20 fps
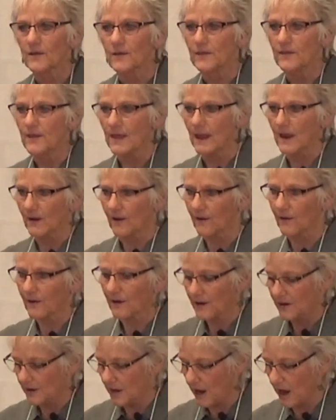
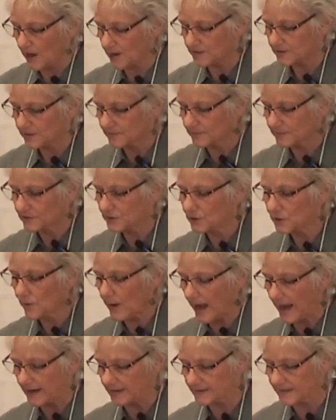there
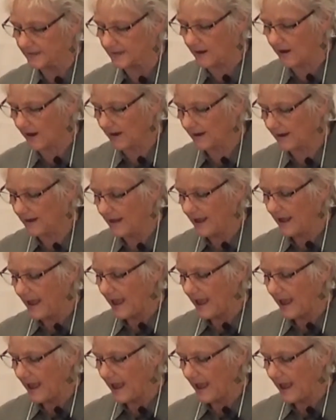to Antioch,